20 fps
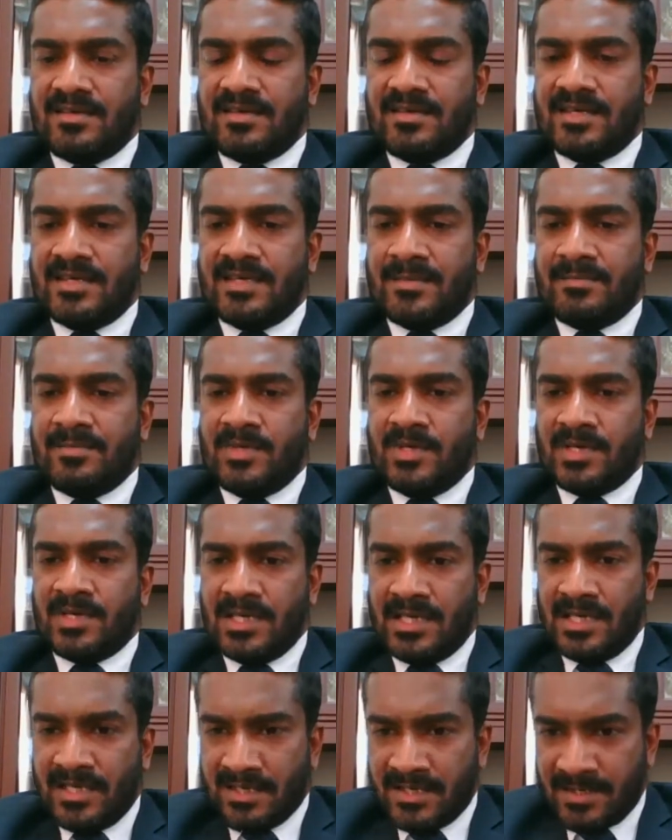I'm
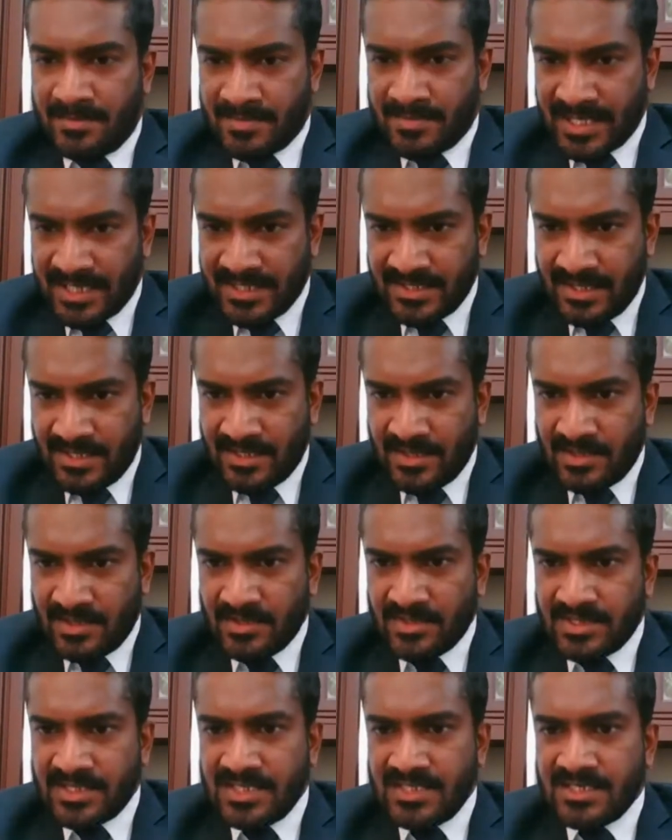looking into, I'm pressing into the
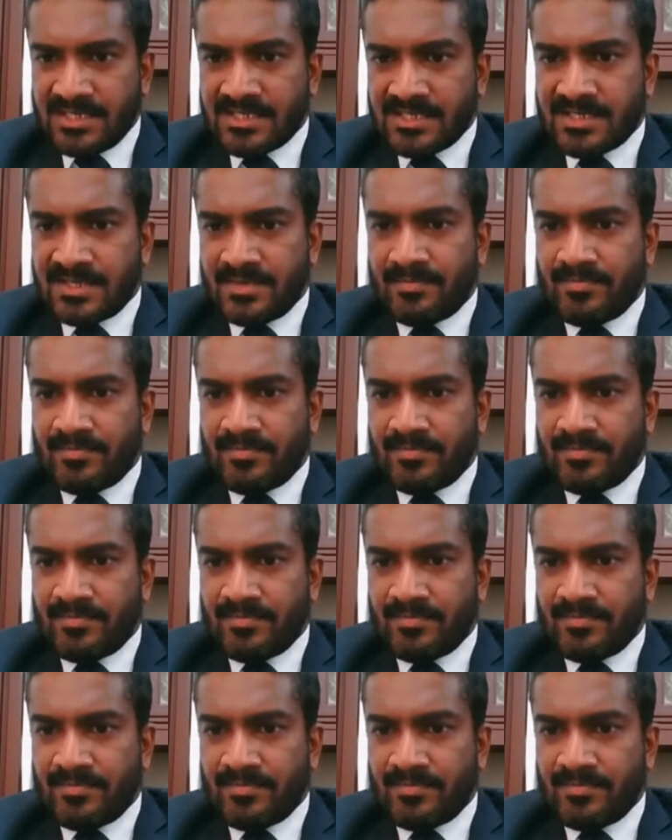questions.